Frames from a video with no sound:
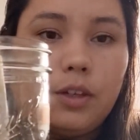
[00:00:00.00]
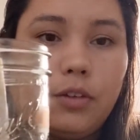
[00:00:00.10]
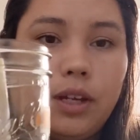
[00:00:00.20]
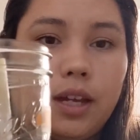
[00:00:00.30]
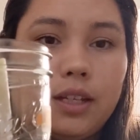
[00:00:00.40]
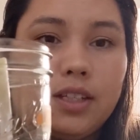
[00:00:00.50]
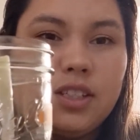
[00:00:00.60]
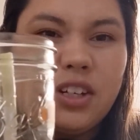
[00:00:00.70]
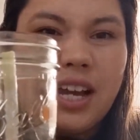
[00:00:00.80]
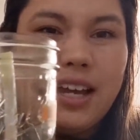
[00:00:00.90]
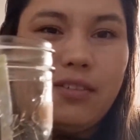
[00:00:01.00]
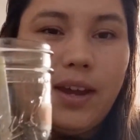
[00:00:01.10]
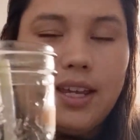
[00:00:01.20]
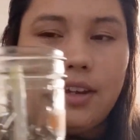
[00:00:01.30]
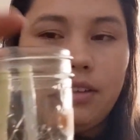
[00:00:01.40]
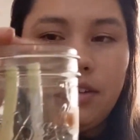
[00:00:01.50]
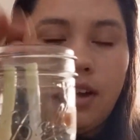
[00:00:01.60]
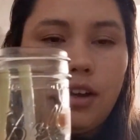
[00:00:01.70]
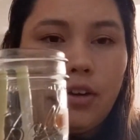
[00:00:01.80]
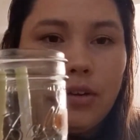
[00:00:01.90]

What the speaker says: green onions are kind of right here. They're not